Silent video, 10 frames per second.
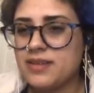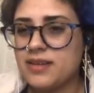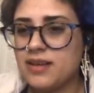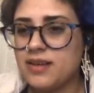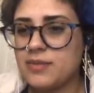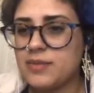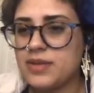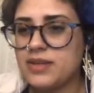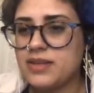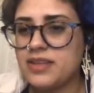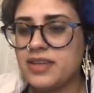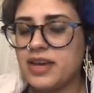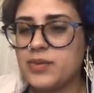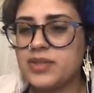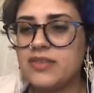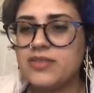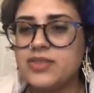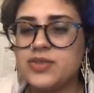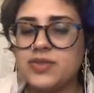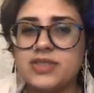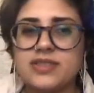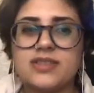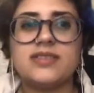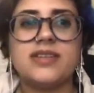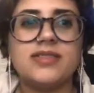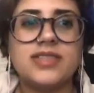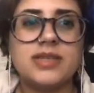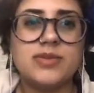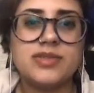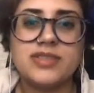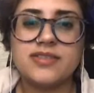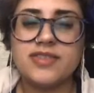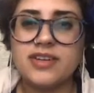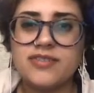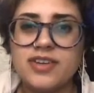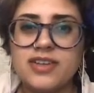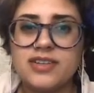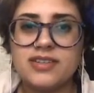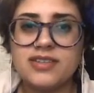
Um, yeah, we love the 2D6 style tables. They're very fun.